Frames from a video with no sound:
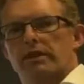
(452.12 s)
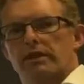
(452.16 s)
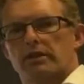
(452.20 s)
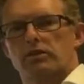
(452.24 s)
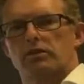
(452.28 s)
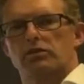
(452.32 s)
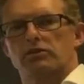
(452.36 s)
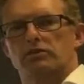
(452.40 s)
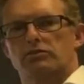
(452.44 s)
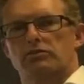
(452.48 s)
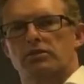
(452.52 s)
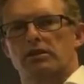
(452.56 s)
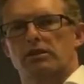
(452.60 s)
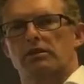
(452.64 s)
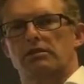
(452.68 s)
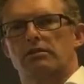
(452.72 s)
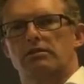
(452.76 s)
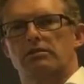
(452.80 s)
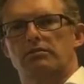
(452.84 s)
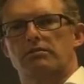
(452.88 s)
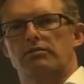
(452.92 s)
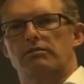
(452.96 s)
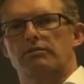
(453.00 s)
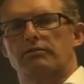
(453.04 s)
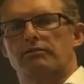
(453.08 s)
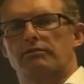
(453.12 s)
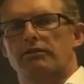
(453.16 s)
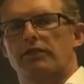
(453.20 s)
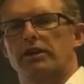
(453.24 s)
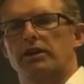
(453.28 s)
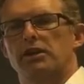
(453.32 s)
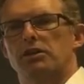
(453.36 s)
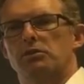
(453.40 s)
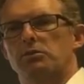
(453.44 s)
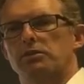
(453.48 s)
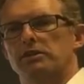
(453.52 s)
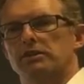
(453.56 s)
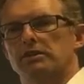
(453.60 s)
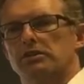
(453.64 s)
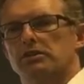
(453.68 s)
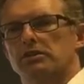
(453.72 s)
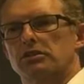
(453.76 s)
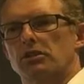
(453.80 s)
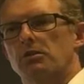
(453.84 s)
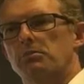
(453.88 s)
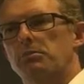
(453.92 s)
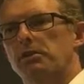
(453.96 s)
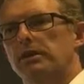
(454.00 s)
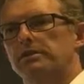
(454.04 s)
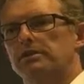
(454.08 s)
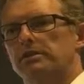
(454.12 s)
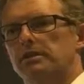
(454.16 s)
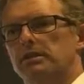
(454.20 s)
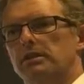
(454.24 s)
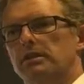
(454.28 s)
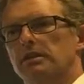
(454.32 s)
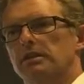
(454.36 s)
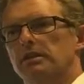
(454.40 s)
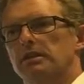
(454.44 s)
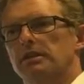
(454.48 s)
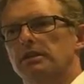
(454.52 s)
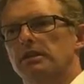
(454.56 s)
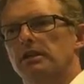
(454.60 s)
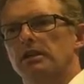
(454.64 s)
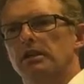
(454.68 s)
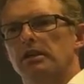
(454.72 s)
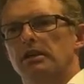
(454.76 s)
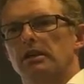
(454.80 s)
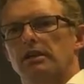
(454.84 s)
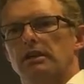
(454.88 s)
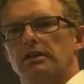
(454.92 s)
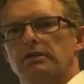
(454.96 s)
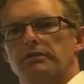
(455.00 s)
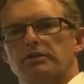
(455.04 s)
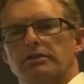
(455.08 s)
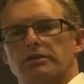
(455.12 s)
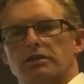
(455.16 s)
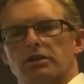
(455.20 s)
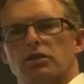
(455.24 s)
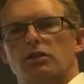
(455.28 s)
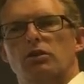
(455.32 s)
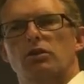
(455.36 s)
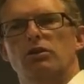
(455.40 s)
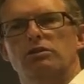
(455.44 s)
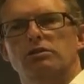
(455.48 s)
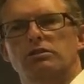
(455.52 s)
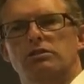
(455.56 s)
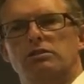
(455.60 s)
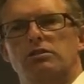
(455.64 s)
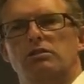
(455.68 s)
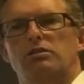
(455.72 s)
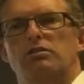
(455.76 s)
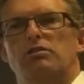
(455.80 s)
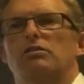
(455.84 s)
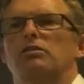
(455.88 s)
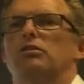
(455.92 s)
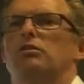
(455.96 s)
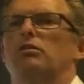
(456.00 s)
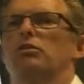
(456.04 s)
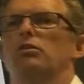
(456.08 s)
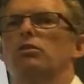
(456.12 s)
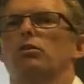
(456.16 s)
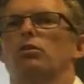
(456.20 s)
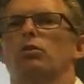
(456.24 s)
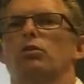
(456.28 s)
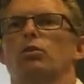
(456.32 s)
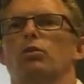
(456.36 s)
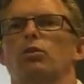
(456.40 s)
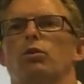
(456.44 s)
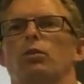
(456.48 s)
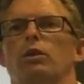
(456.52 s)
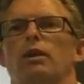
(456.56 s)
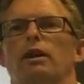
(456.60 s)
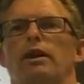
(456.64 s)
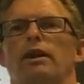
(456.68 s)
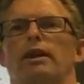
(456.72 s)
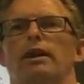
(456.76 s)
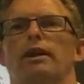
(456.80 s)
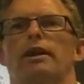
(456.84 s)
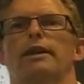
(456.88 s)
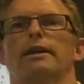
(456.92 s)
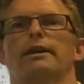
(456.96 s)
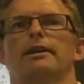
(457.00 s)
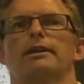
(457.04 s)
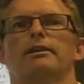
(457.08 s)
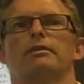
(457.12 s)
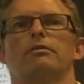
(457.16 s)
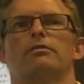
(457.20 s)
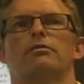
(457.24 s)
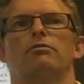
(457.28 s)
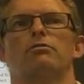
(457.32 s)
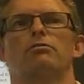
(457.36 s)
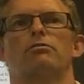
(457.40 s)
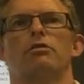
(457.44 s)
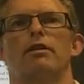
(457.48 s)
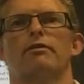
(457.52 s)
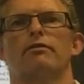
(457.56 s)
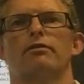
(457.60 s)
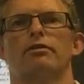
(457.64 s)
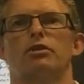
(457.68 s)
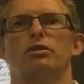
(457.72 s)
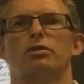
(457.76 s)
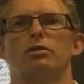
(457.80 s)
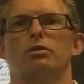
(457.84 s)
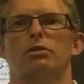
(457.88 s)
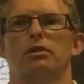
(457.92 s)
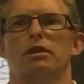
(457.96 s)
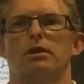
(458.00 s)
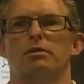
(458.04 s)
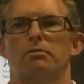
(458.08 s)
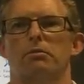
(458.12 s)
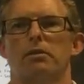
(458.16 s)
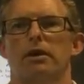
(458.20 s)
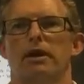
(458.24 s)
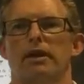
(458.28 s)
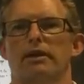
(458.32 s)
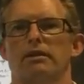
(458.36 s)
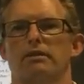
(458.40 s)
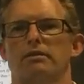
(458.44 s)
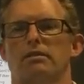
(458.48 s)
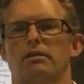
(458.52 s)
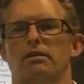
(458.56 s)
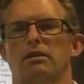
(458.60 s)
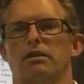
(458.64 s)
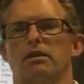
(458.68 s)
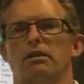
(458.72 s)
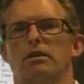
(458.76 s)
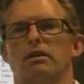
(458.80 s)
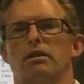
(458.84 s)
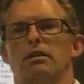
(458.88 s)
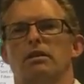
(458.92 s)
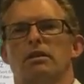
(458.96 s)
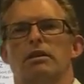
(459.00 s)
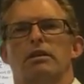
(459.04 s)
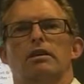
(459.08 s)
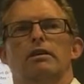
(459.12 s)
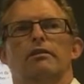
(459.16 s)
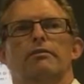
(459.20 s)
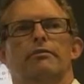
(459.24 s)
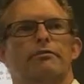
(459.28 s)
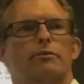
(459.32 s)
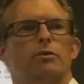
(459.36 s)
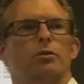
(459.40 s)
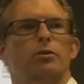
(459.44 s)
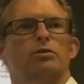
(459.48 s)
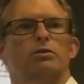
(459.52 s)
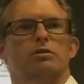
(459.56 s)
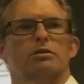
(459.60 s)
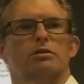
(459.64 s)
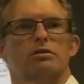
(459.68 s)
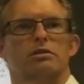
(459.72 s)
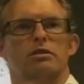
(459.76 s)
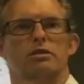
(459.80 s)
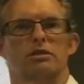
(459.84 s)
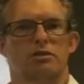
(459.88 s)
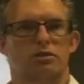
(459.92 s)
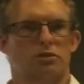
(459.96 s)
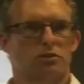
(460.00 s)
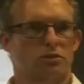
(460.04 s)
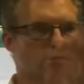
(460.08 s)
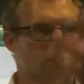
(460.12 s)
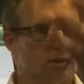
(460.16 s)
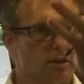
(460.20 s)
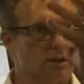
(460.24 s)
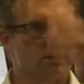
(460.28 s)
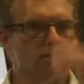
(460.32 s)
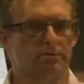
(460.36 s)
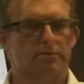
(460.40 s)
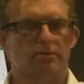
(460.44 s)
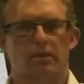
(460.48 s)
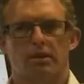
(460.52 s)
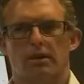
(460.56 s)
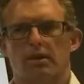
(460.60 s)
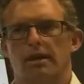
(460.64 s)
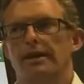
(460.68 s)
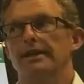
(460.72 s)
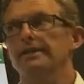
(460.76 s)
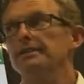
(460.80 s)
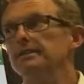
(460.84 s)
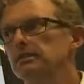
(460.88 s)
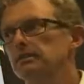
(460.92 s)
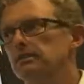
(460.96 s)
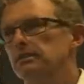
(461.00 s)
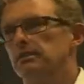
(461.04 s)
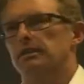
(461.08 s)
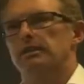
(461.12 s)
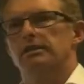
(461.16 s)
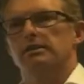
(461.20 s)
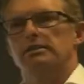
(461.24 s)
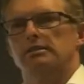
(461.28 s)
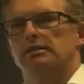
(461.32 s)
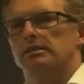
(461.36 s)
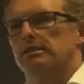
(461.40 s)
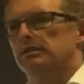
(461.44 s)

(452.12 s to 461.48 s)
of that contract value is. So basically, if there's a cost or a revenue impact, it forces the user, us, I guess,